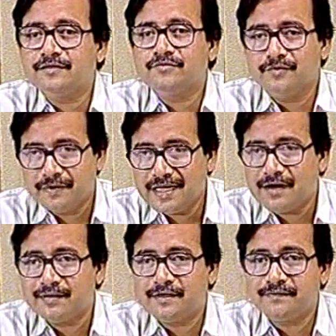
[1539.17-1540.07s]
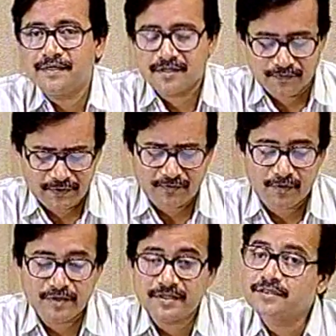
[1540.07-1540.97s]
We will have a definition of
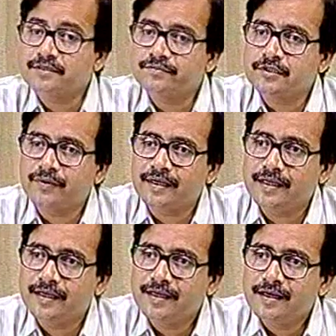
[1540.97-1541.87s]
information subsequently,